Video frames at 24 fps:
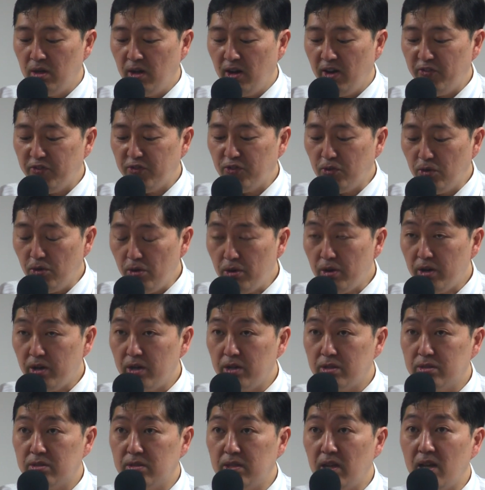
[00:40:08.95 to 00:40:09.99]
Of
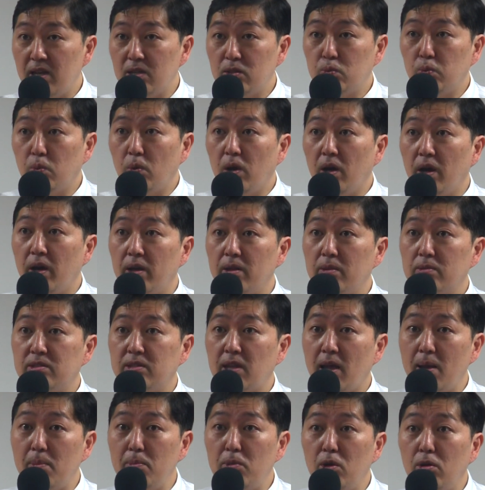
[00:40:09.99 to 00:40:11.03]
course. That's why
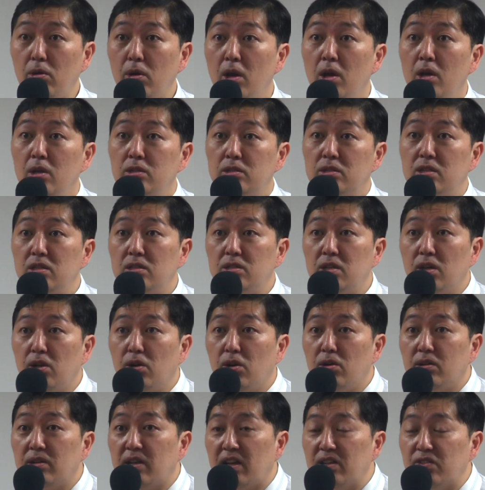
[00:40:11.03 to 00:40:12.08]
Samuel, since he
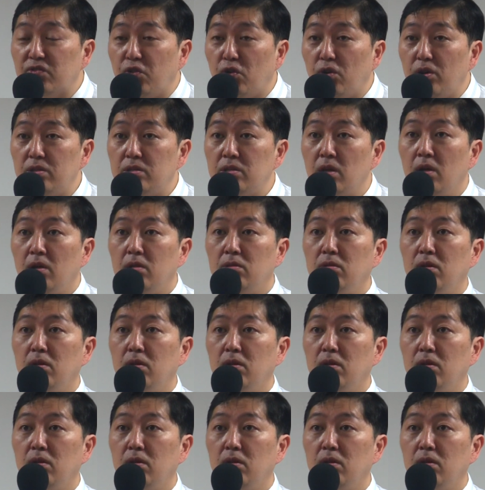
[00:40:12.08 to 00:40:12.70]
heard God's voice,